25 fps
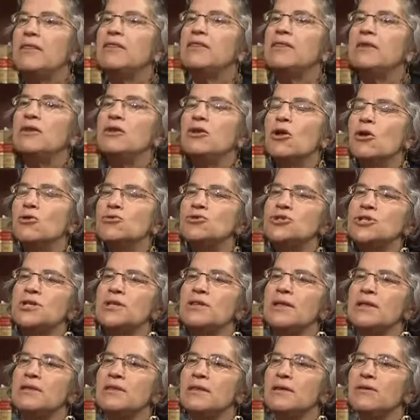The
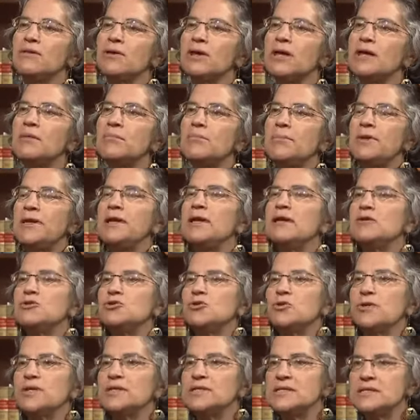notion that there can be a
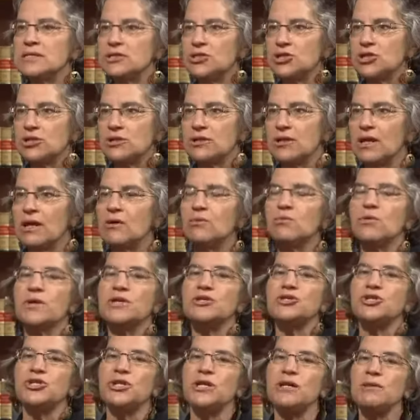transition, a
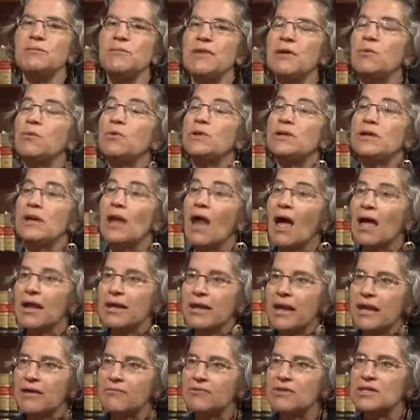regime that would
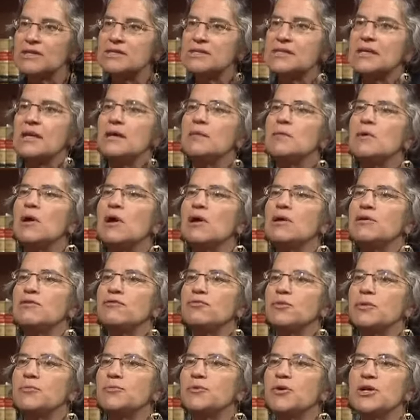not have the same kind
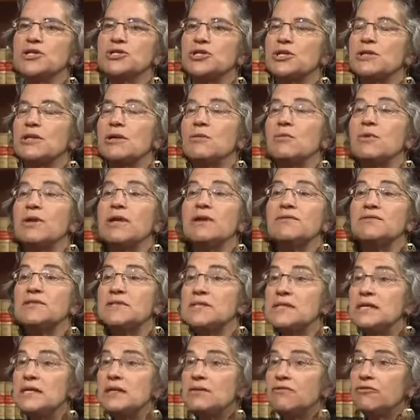of repression that we have
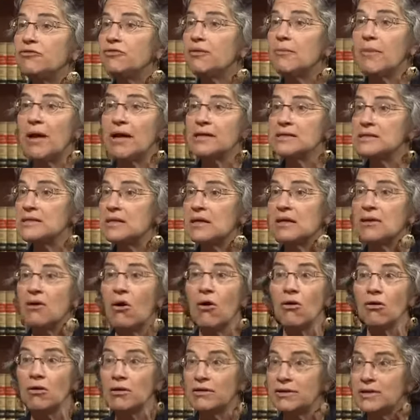seen from Assad
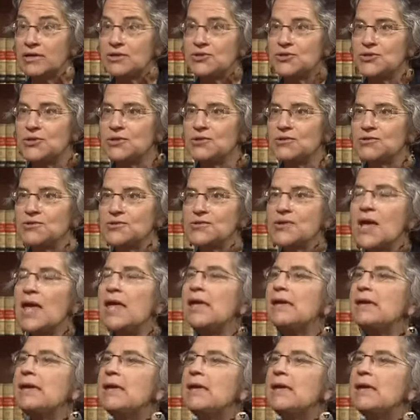all these years,